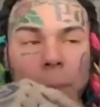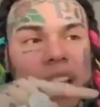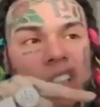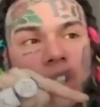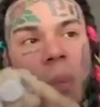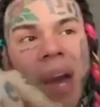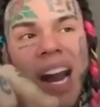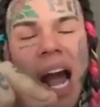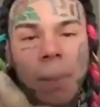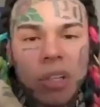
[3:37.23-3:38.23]
Because no
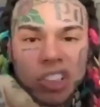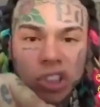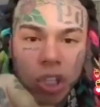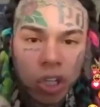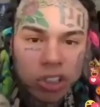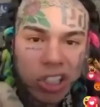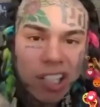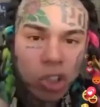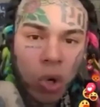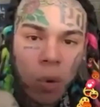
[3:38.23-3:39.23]
matter how much dirt
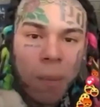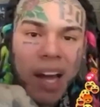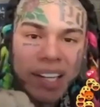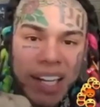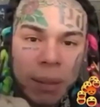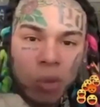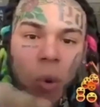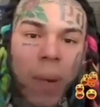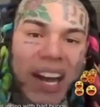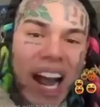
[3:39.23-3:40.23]
y'all throw on my name,
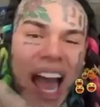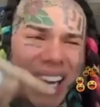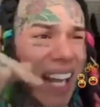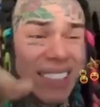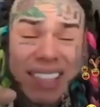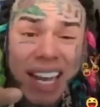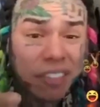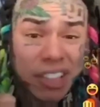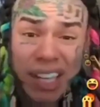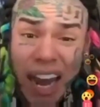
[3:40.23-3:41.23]
no matter, and I've seen
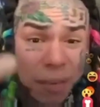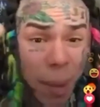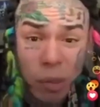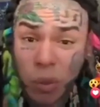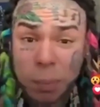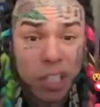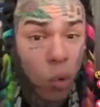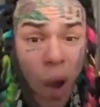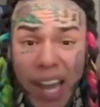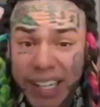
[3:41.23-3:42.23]
everything. Everybody want to be
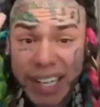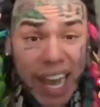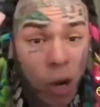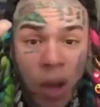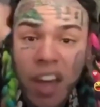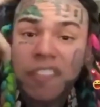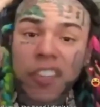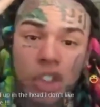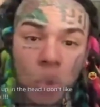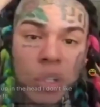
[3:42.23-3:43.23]
quiet now.
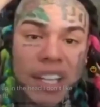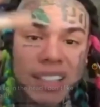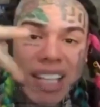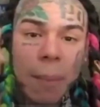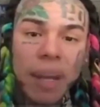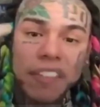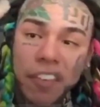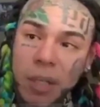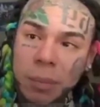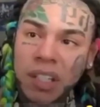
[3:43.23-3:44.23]
For 2 years, y'all made
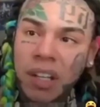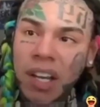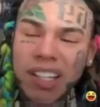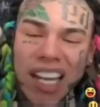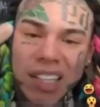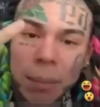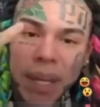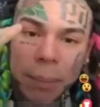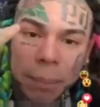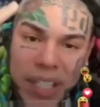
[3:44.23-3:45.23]
fun of me. Y'all done
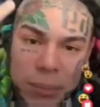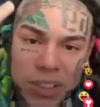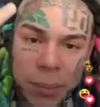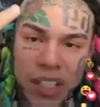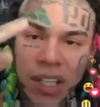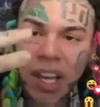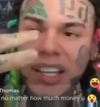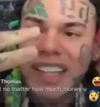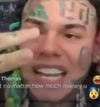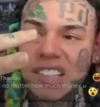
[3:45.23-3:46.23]
made memes of me.
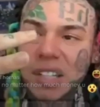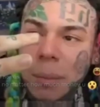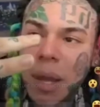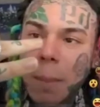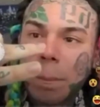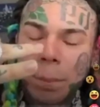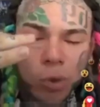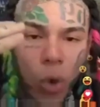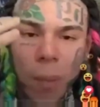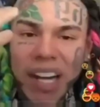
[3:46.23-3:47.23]
Y'all done...
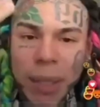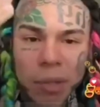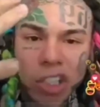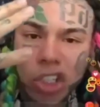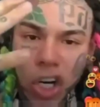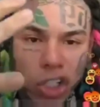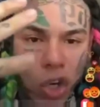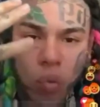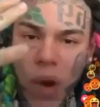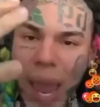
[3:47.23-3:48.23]
Throw my name in the dirt,
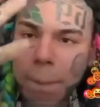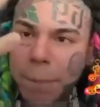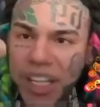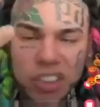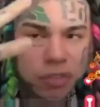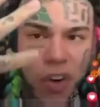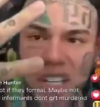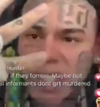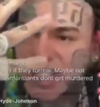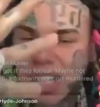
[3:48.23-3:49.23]
yo, rat, bitch,
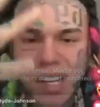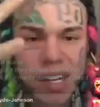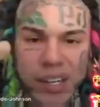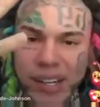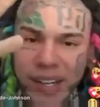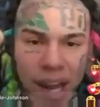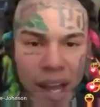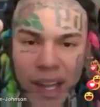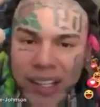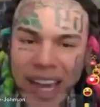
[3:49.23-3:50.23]
fucking,
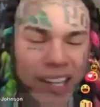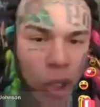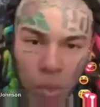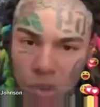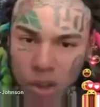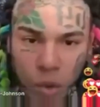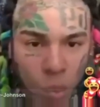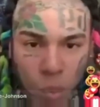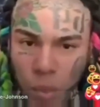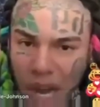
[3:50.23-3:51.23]
y'all didn't go
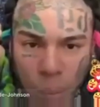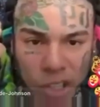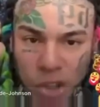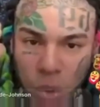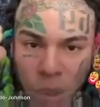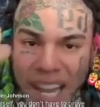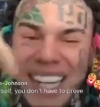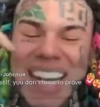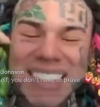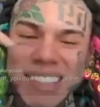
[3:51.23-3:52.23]
through what I went through,
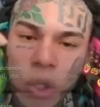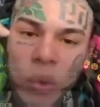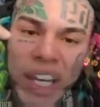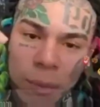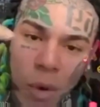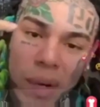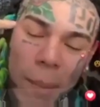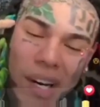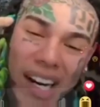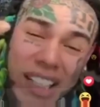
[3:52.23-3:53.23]
and I still came home,
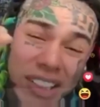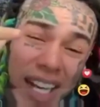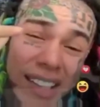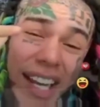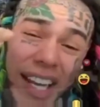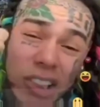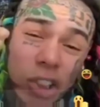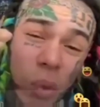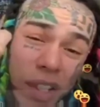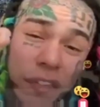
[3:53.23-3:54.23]
and I'm a legend at the age
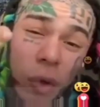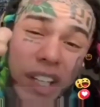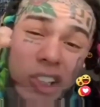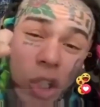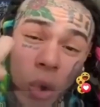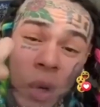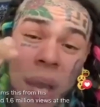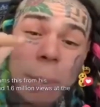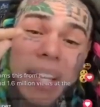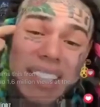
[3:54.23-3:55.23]
of 24 years
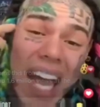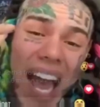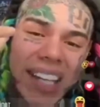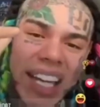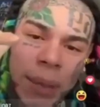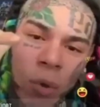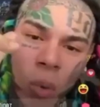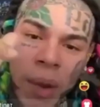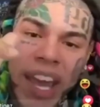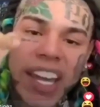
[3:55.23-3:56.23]
old, because I came
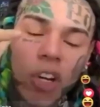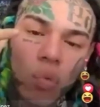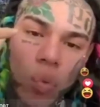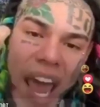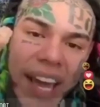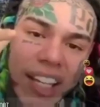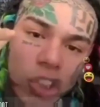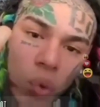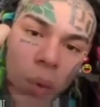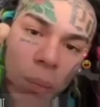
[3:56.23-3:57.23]
home, and a
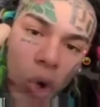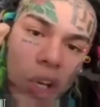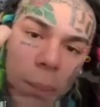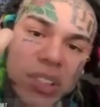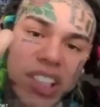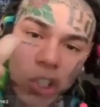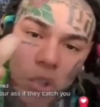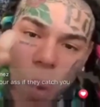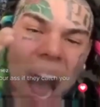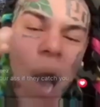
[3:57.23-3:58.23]
rat is doing more numbers
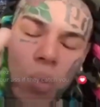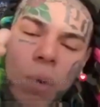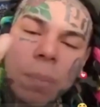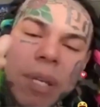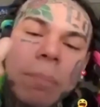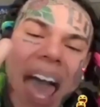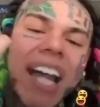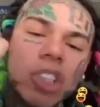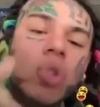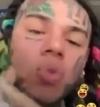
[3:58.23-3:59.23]
than you. I would be
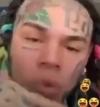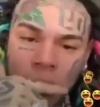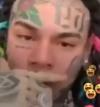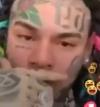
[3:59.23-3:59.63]
mad, too.